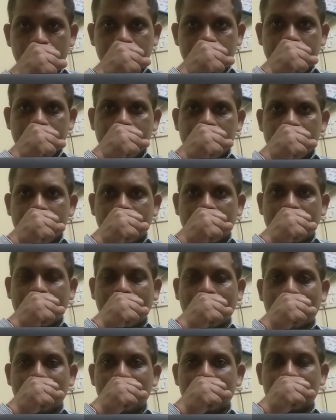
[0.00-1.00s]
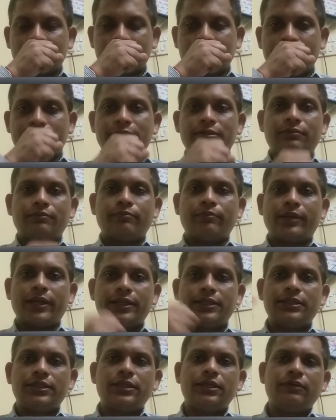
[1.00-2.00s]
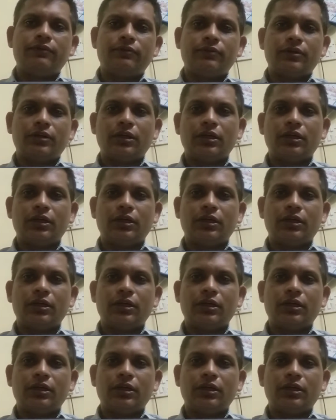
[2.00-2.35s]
generally what happens, that pricing